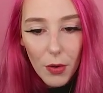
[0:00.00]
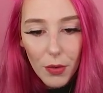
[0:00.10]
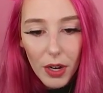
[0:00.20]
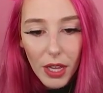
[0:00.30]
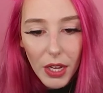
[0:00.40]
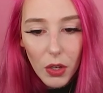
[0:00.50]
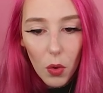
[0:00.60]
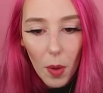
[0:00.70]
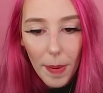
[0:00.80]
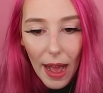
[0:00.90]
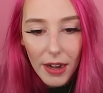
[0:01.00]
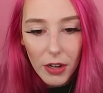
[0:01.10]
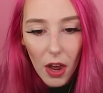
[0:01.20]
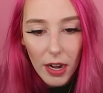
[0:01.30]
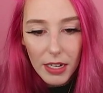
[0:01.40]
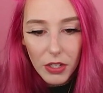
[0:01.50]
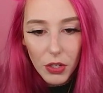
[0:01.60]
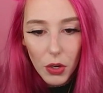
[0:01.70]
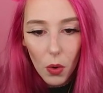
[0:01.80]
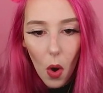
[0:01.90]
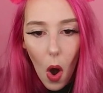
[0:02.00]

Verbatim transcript: a really cool pattern on it too.